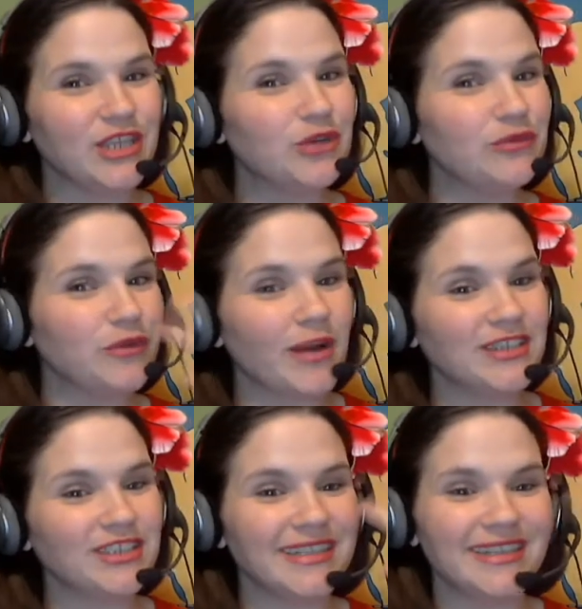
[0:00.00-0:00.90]
Thank you
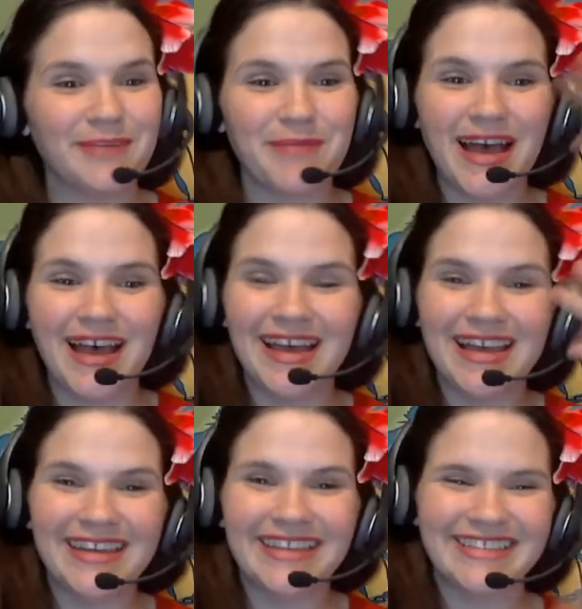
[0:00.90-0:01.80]
for watching.
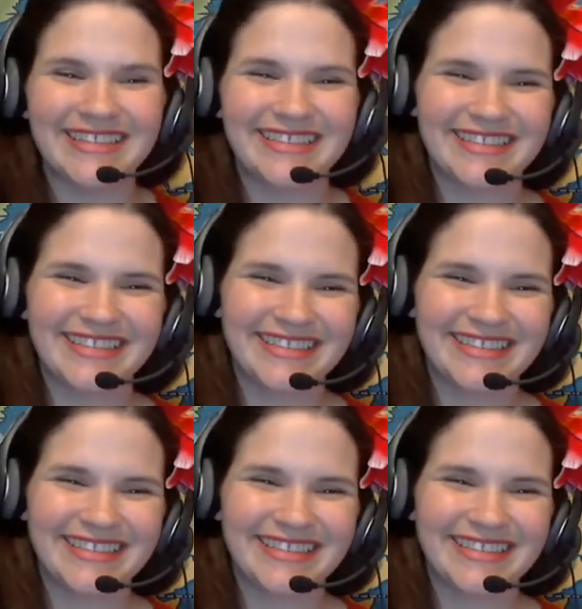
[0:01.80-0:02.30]
Goodbye.